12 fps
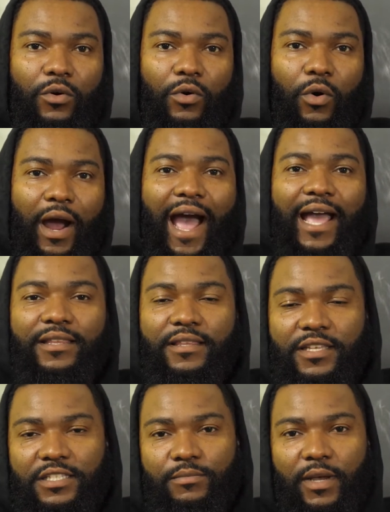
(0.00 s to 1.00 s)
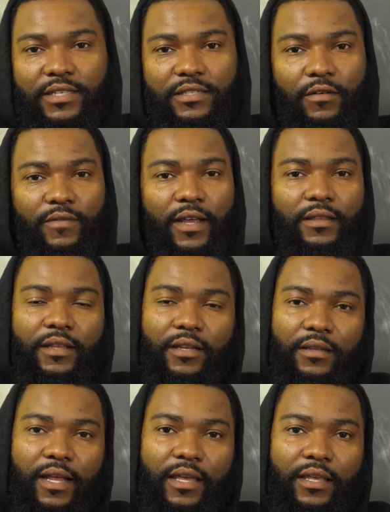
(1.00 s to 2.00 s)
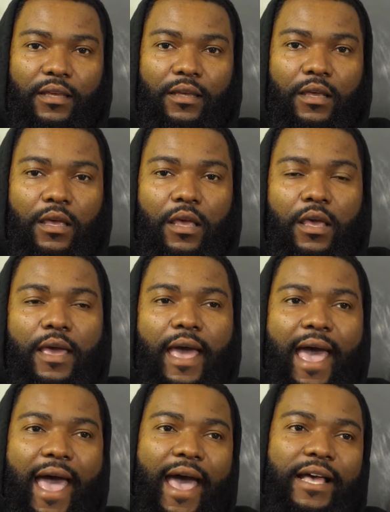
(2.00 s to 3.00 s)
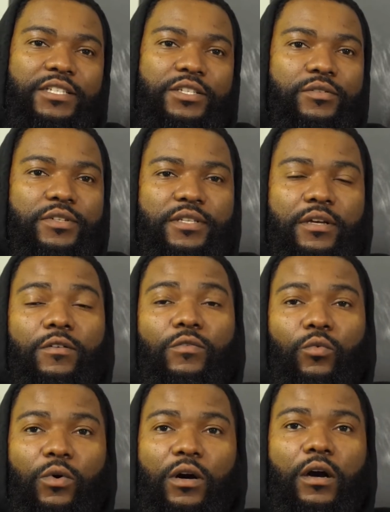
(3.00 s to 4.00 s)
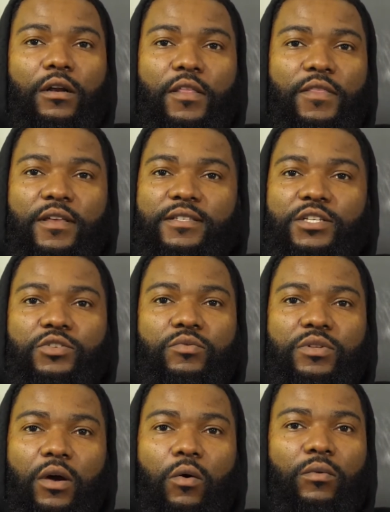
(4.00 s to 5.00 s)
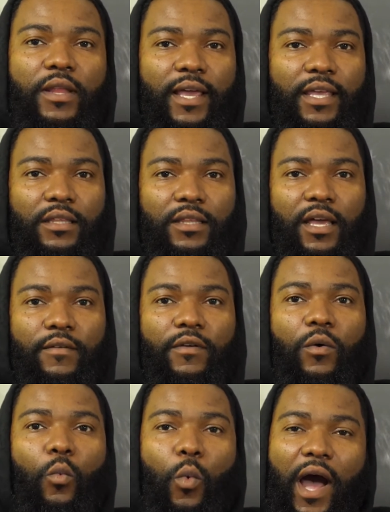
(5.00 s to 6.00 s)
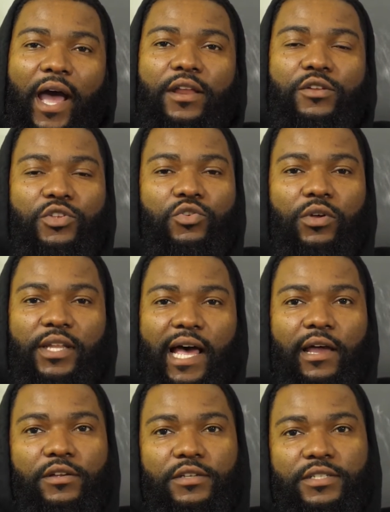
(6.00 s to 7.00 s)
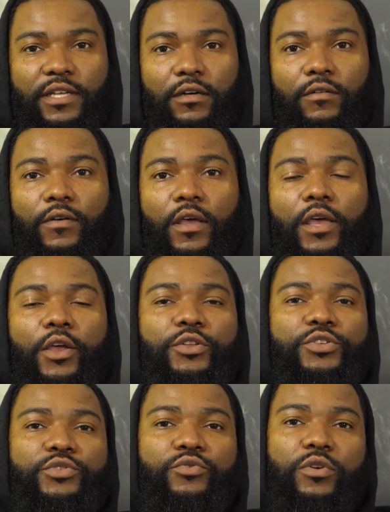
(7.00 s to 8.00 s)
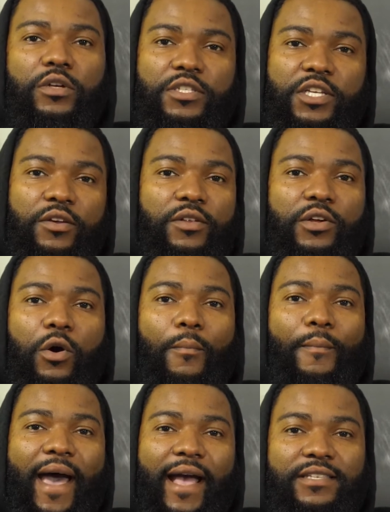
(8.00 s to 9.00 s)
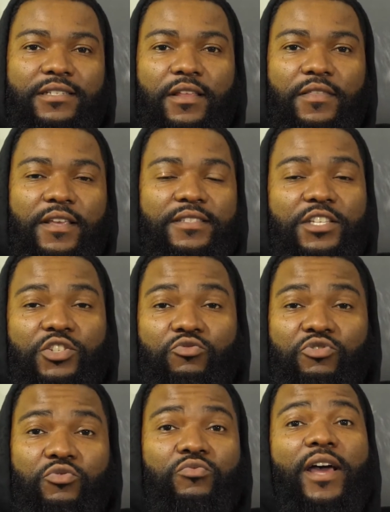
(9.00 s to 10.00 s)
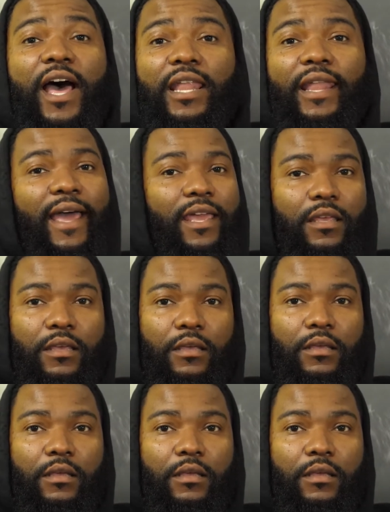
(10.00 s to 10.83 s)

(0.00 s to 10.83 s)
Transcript: Or I did this to myself and I didn't like it. Ask yourself, what are the things that you don't like in life? And why do you allow yourself to continue to go back to the things that you do not like?